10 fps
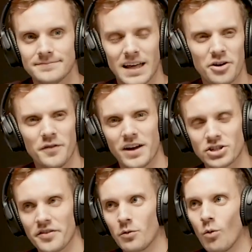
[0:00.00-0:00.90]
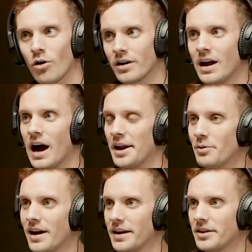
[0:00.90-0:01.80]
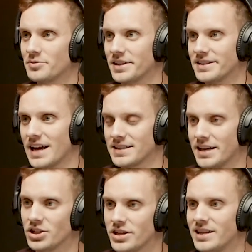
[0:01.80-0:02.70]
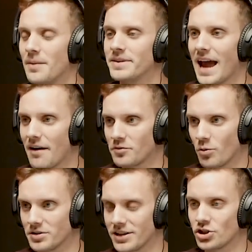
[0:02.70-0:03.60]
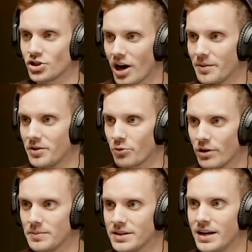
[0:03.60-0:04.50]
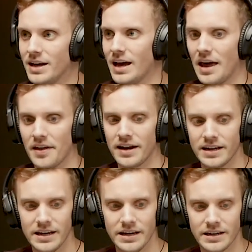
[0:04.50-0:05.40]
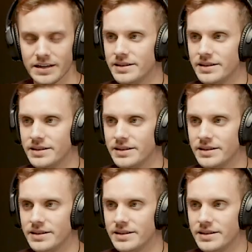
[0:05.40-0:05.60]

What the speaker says: I don't know if he got shot in the war. I know there was an assassination attempt afterwards that shot him in the ribs, and then he